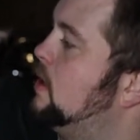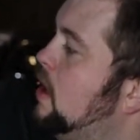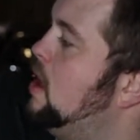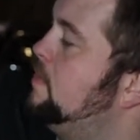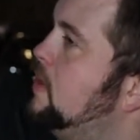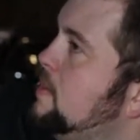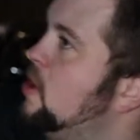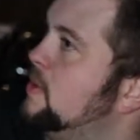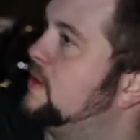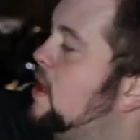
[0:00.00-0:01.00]
Let me
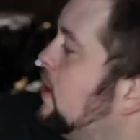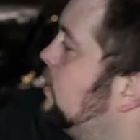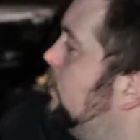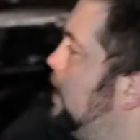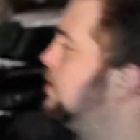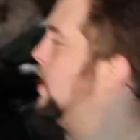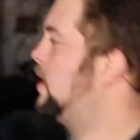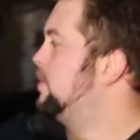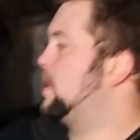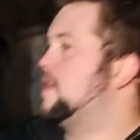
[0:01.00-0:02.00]
open the tailgate so the lights on
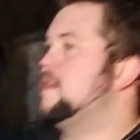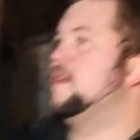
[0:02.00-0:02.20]
up here.